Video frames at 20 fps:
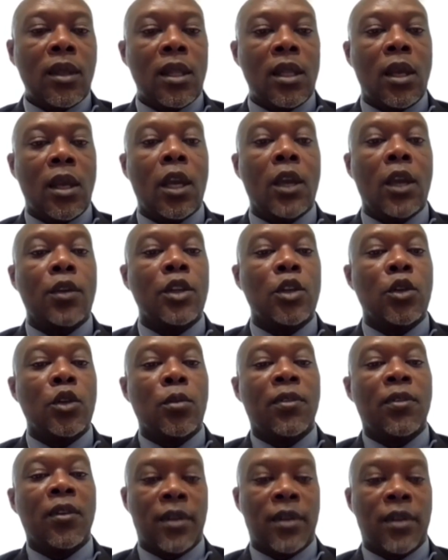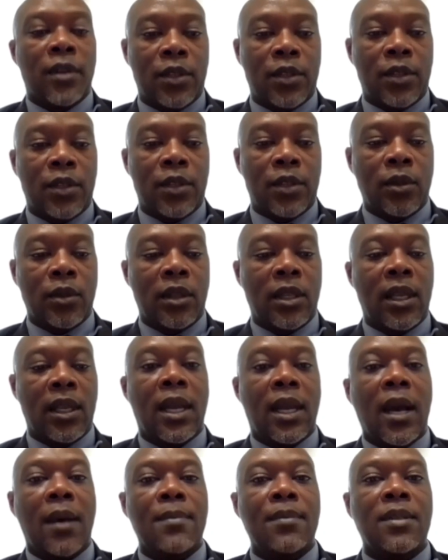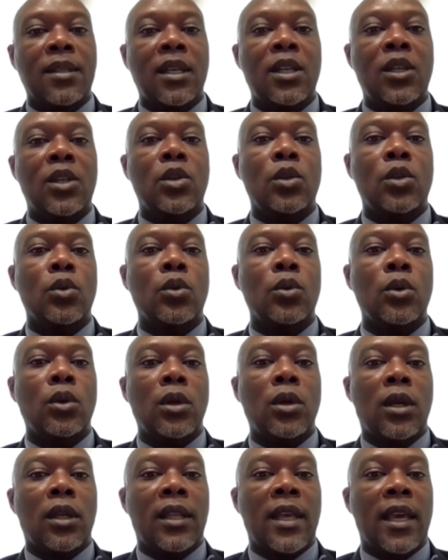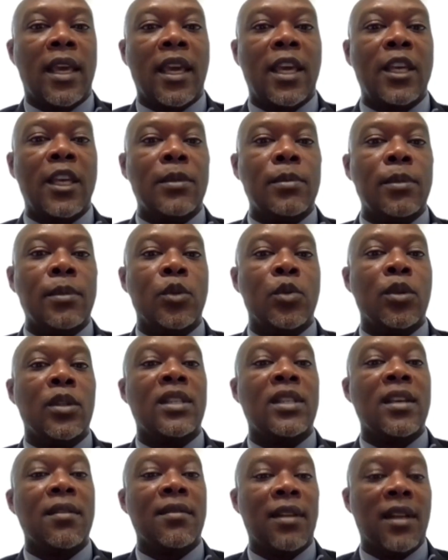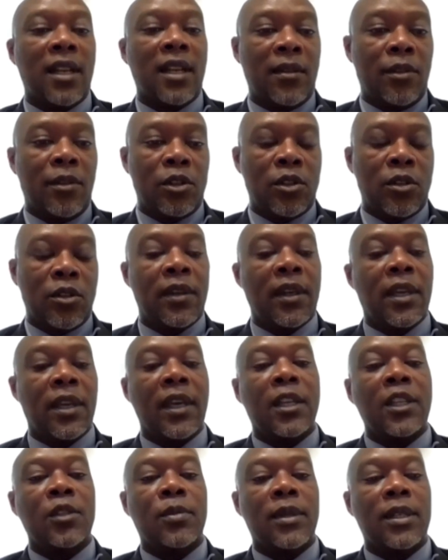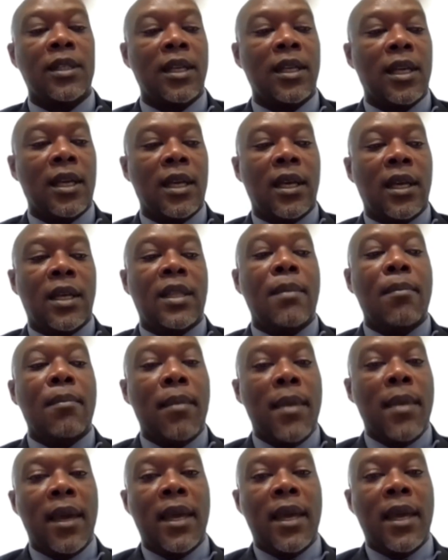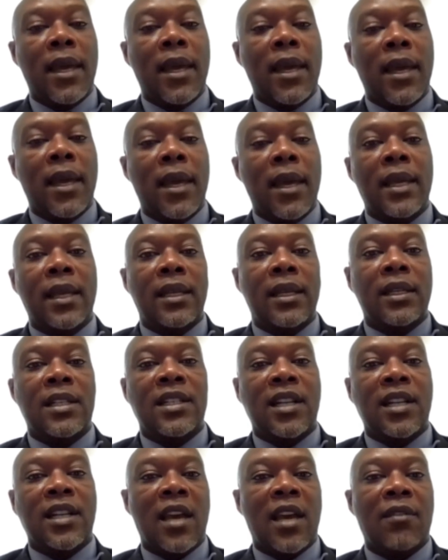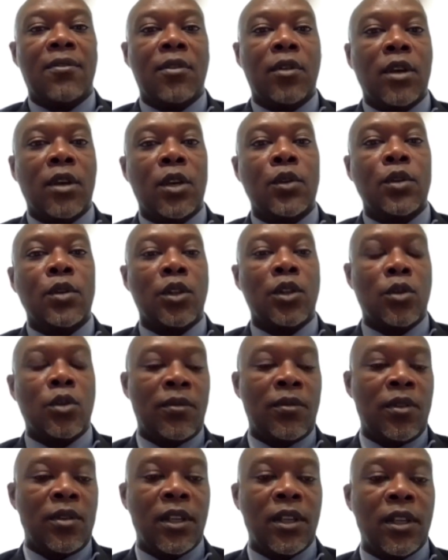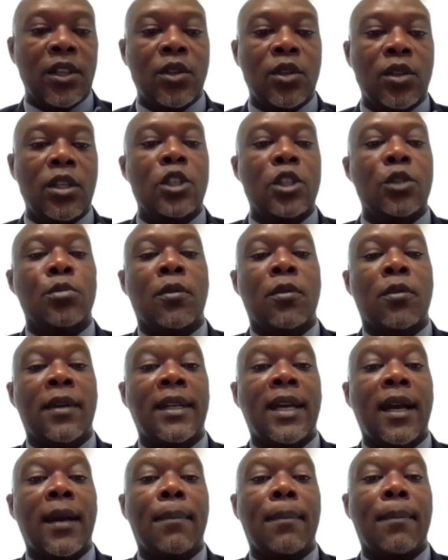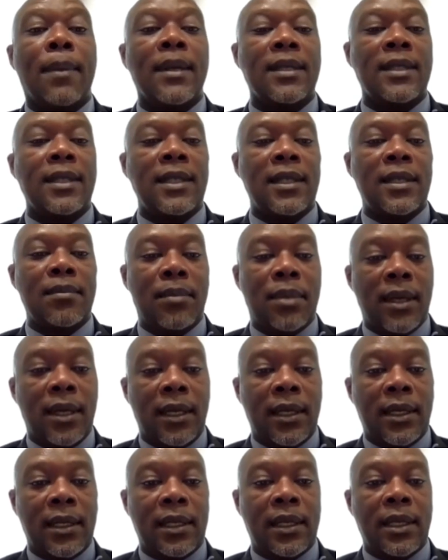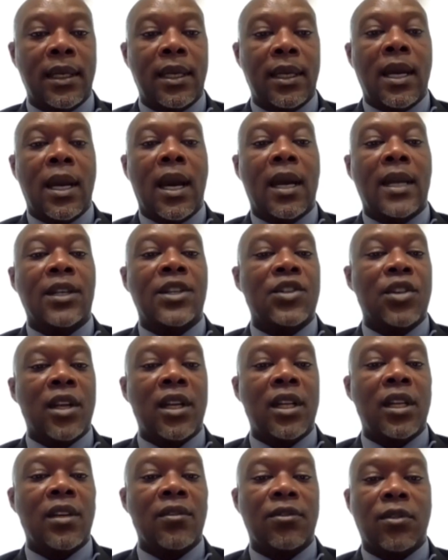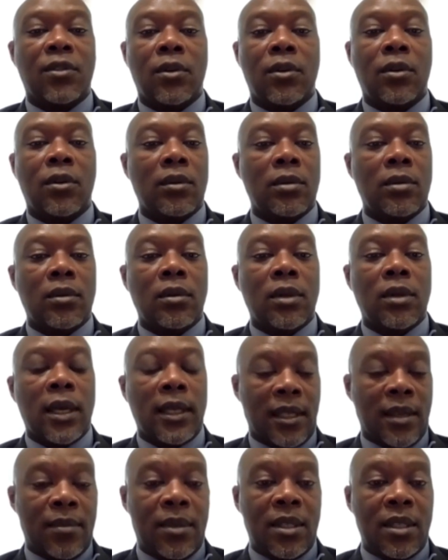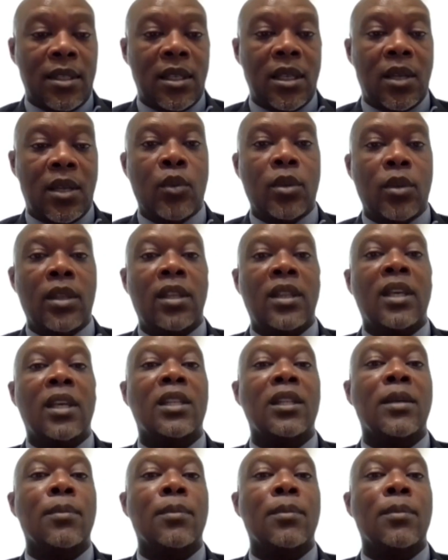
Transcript: Equity Group Foundation then comes into the engagement with 7 levels of engagement. The main drive for Equity Group Foundation is provide capacity building and training for SMEs within the